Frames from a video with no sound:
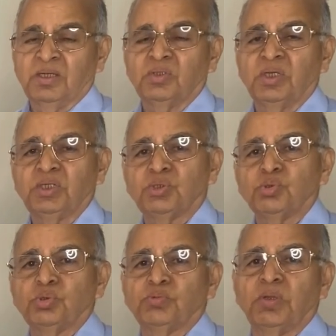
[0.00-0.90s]
The
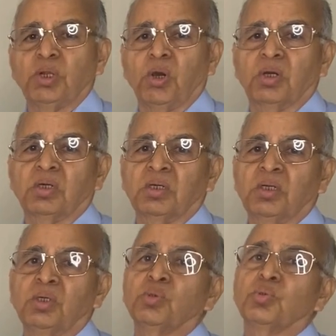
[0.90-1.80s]
issues will occur
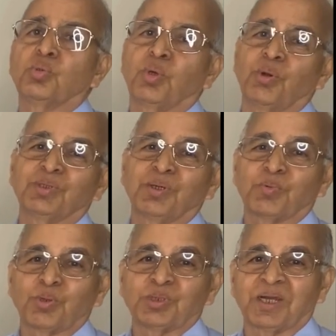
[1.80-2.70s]
throughout the
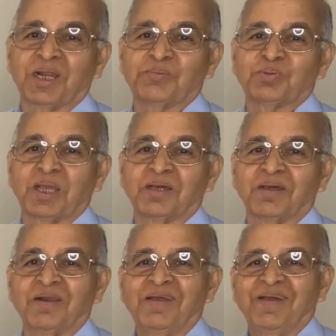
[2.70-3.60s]
project life
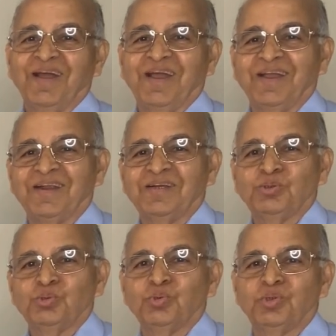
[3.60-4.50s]
cycle and
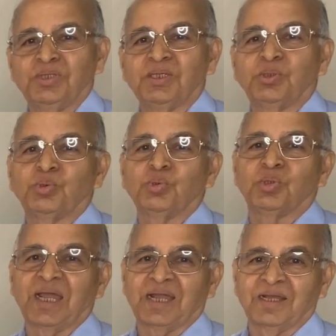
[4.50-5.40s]
you need to
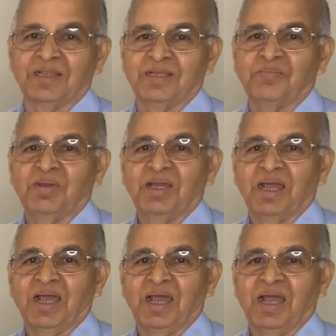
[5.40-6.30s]
tackle them
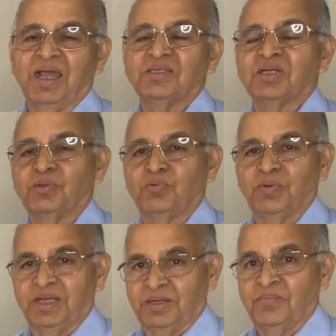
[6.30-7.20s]
as and
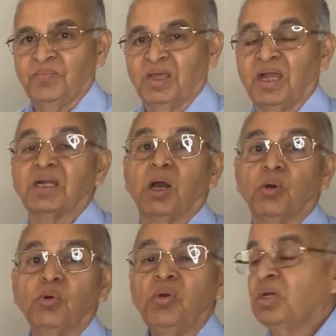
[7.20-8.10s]
when and
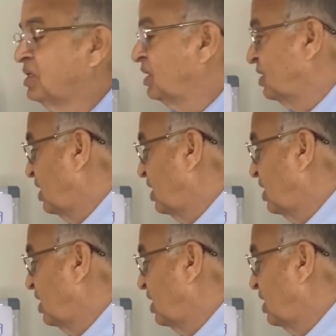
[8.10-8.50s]
how in